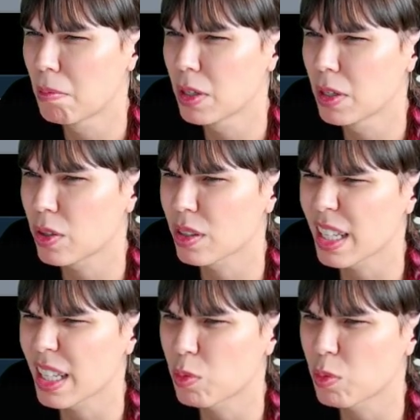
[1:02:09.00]
or
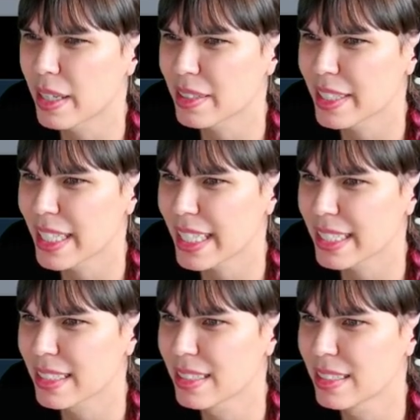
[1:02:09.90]
like 100, I
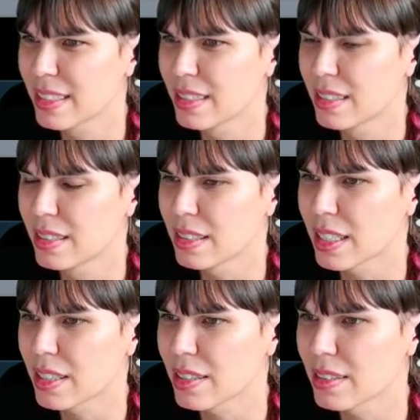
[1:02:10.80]
guess.
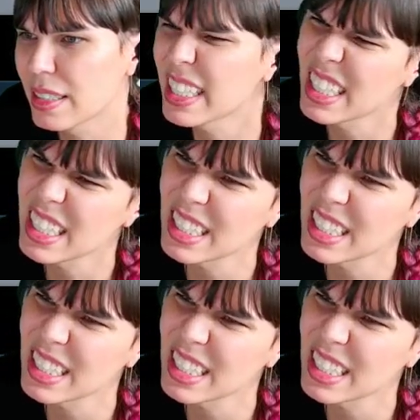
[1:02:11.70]
No, yeah.